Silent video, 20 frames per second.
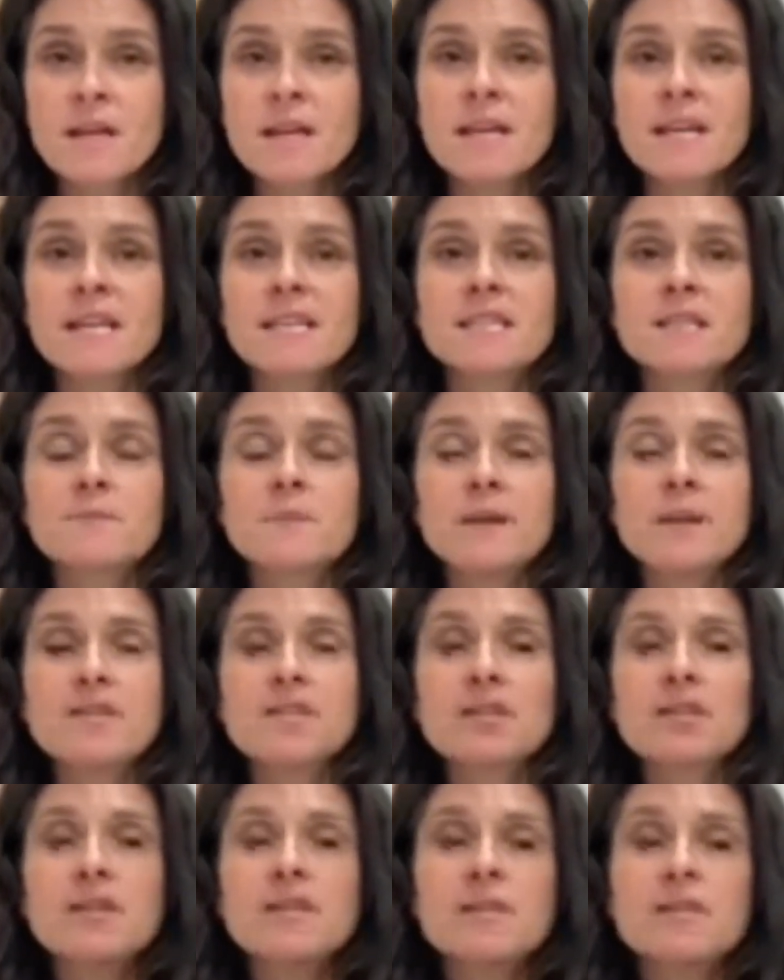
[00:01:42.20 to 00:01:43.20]

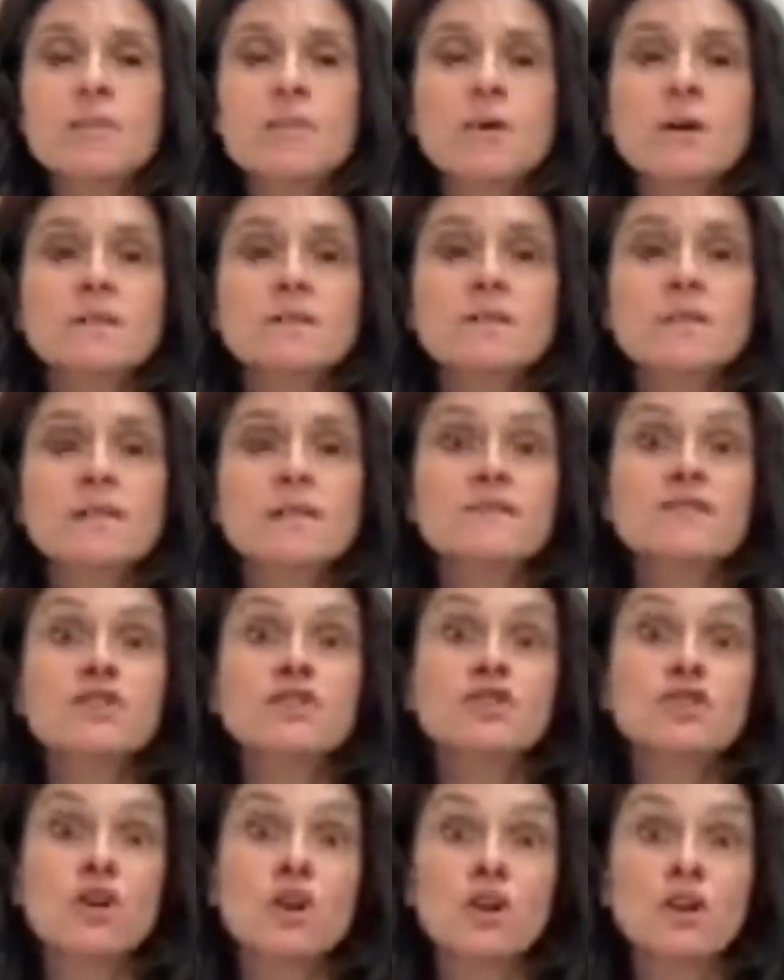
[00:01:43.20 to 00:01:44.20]
Especially the ones that have
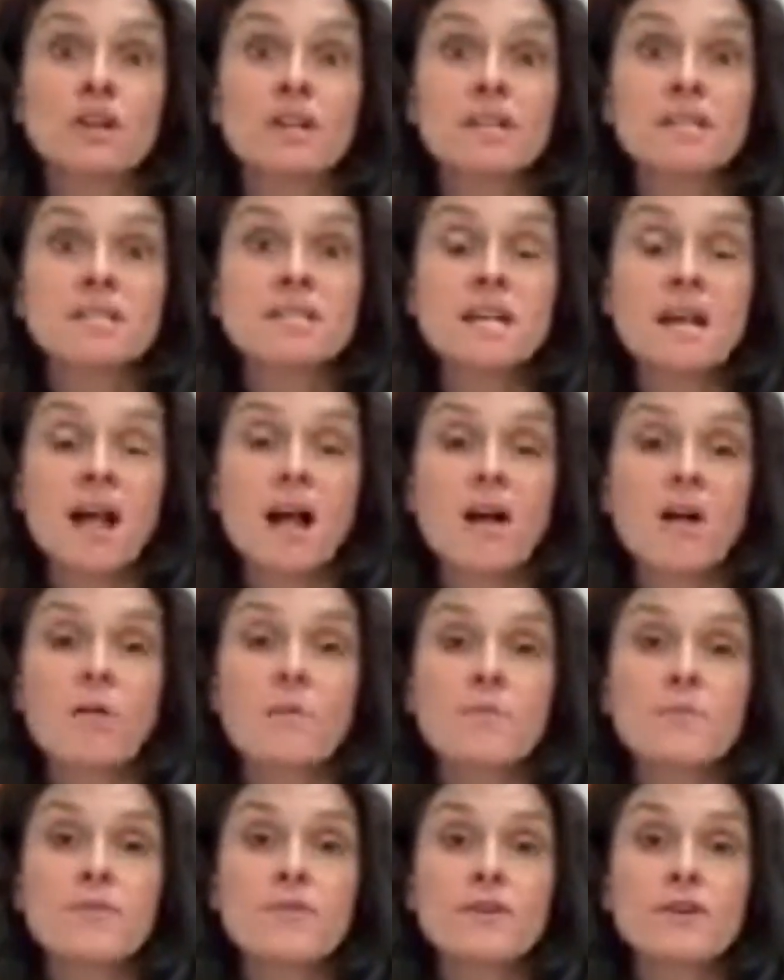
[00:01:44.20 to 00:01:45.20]
started to
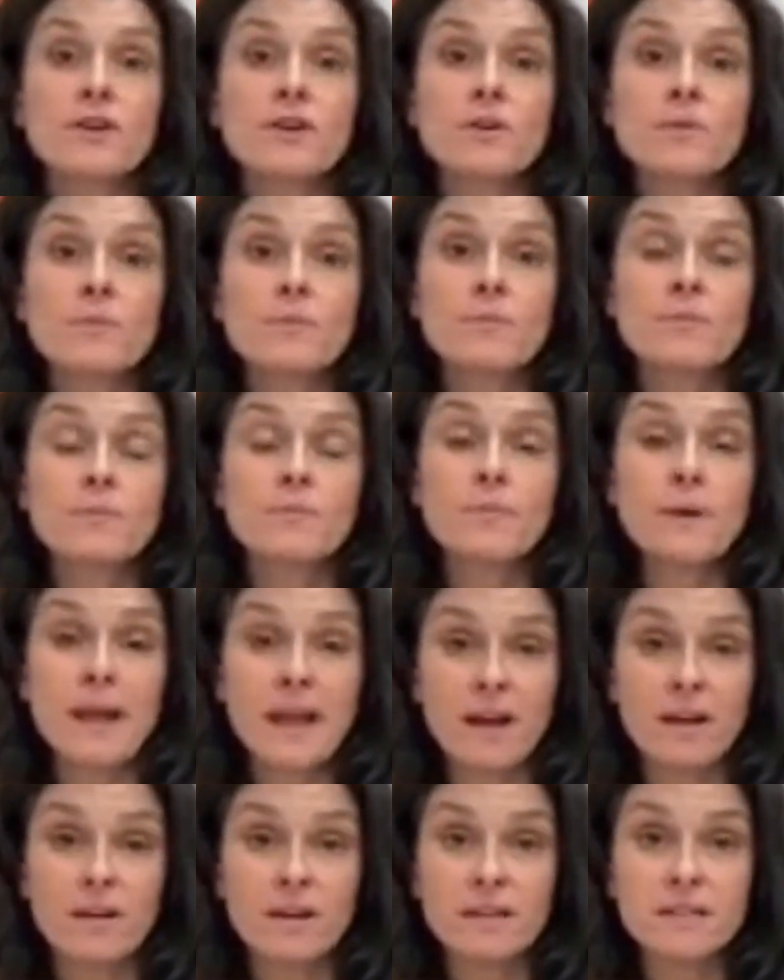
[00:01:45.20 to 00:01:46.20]
help their
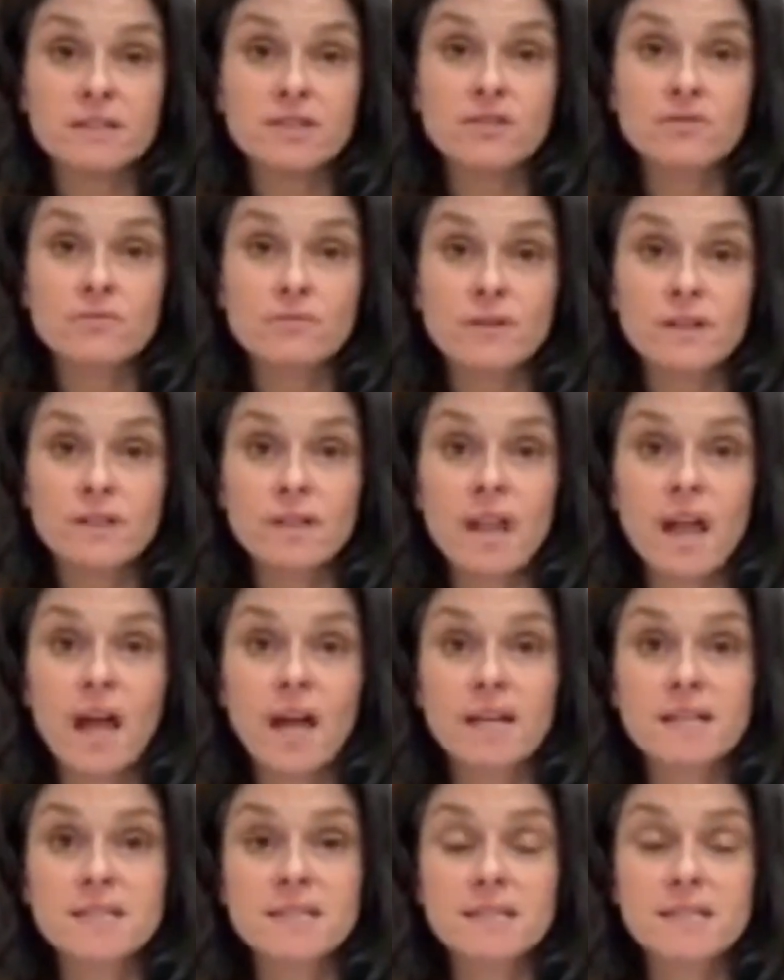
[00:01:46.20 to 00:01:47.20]
parents
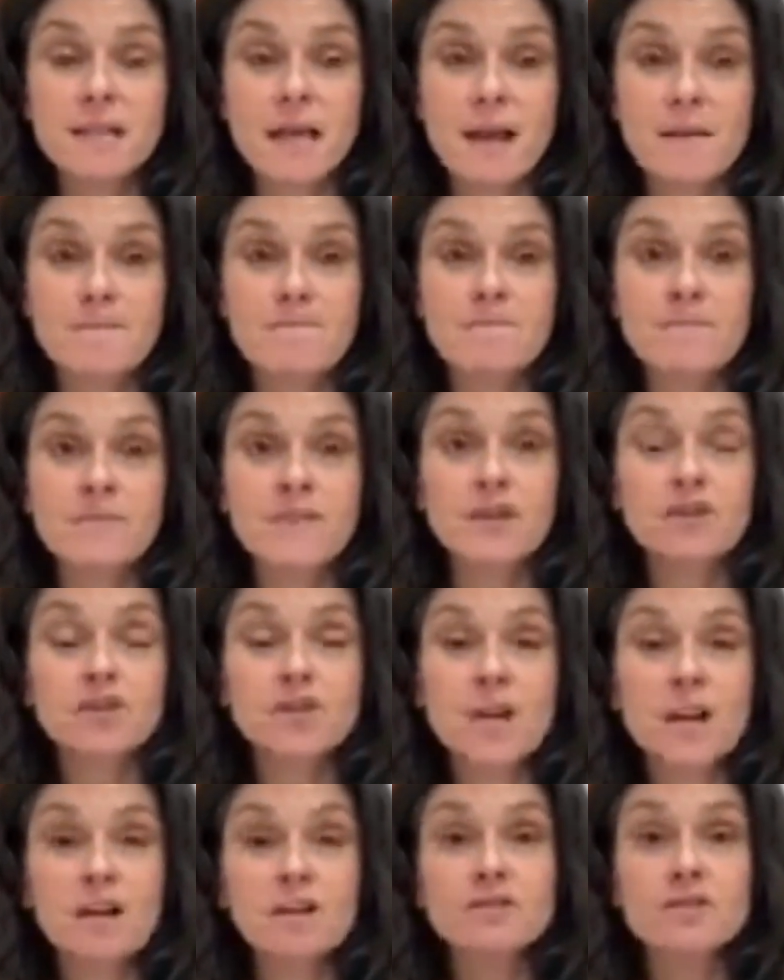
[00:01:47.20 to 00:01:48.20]
realize that their
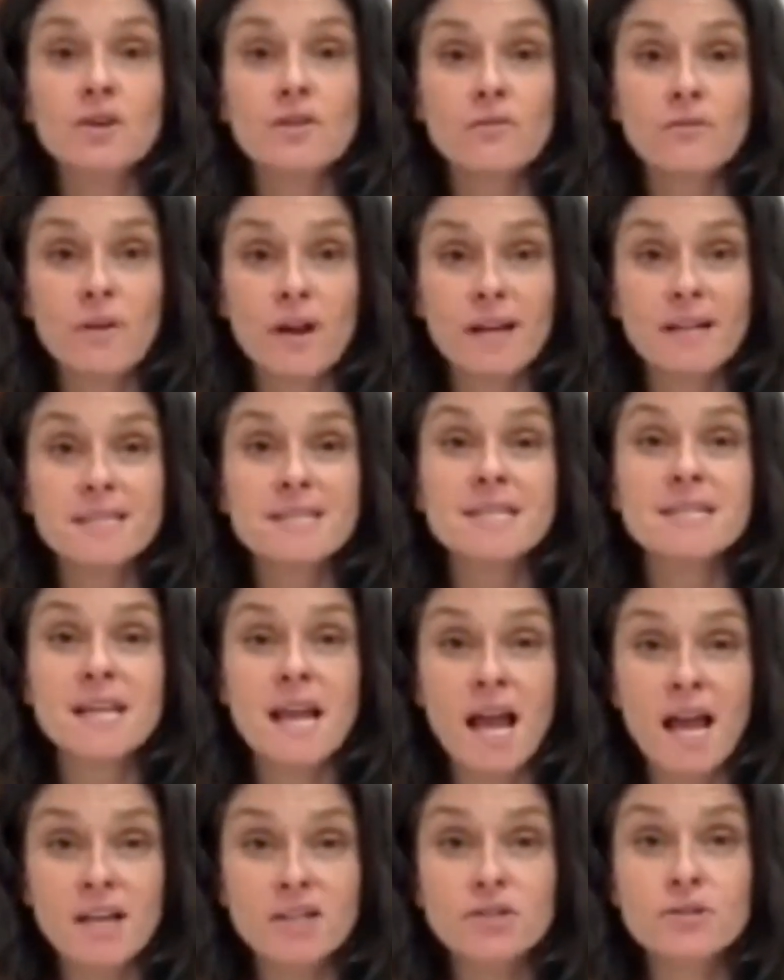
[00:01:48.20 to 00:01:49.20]
child's arthritis is
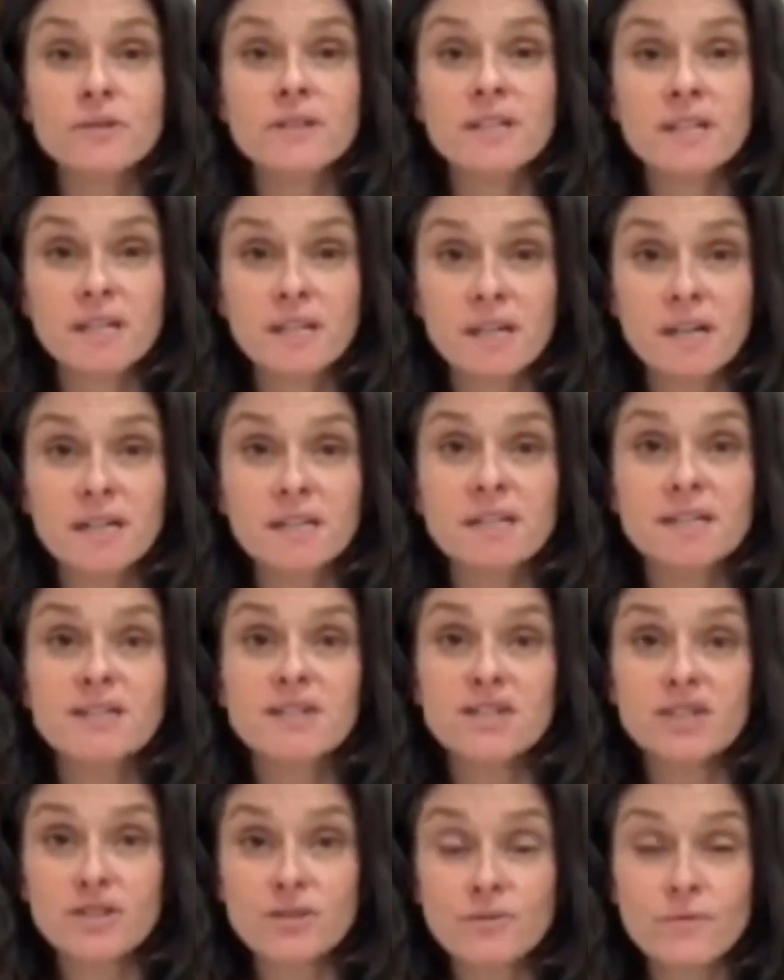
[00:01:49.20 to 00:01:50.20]
actually a gut
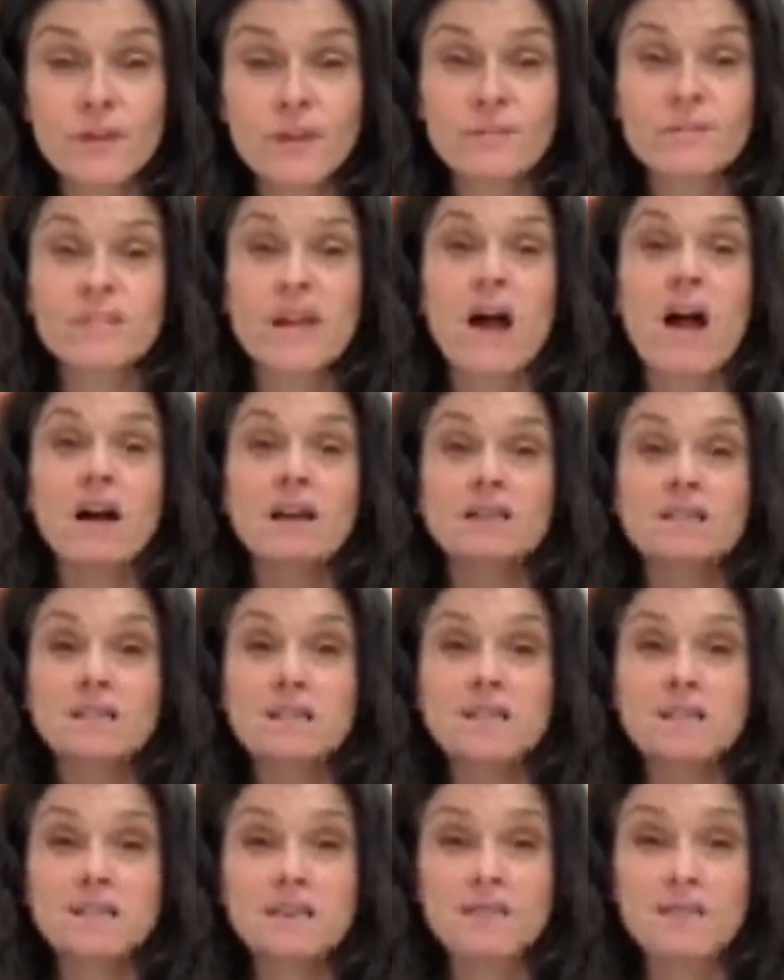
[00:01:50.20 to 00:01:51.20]
issue, that
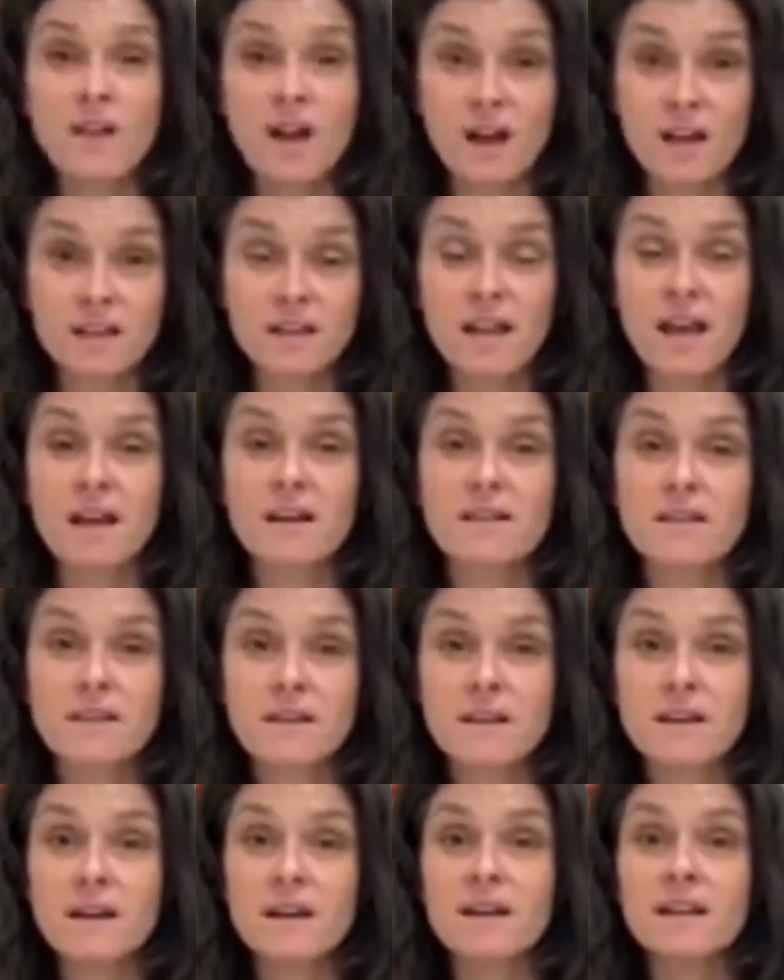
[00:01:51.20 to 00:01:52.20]
toxins have gotten out of the
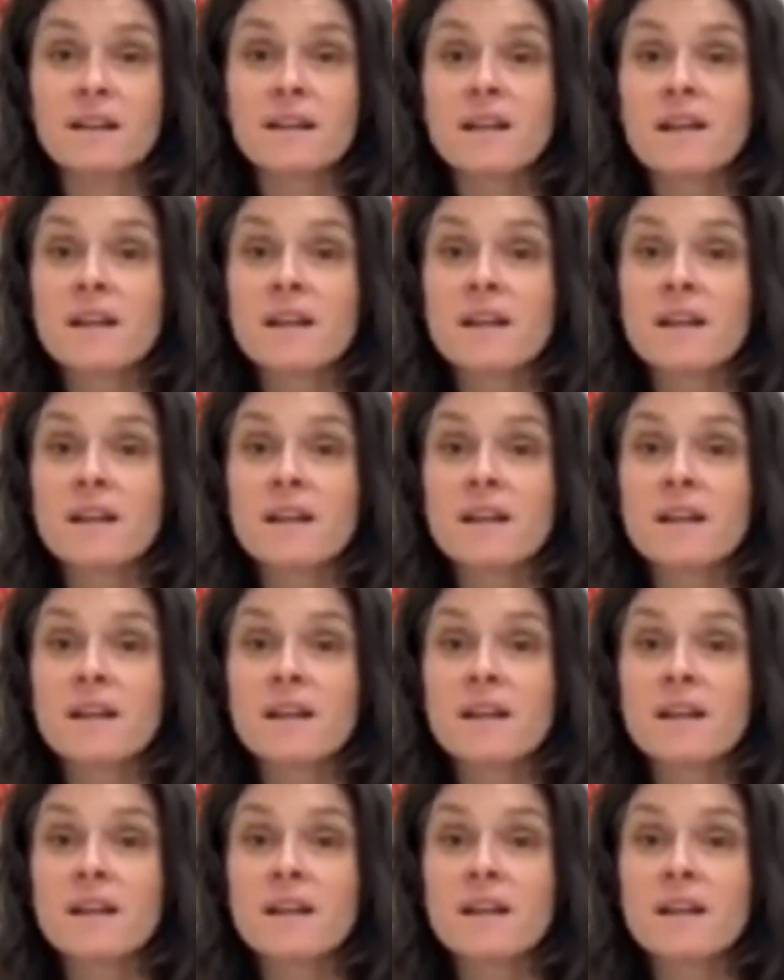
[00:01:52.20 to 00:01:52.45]
gut